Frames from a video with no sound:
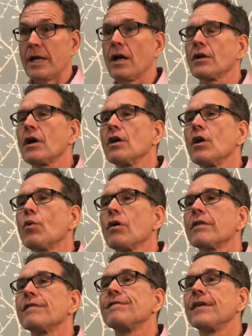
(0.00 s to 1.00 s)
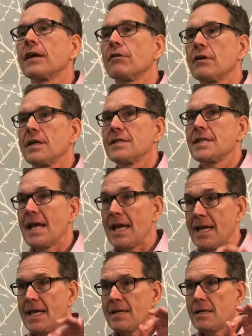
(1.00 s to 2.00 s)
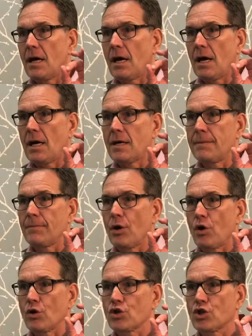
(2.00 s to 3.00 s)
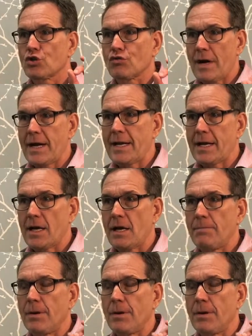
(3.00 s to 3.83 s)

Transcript: And I don't know what the figure is in Australia,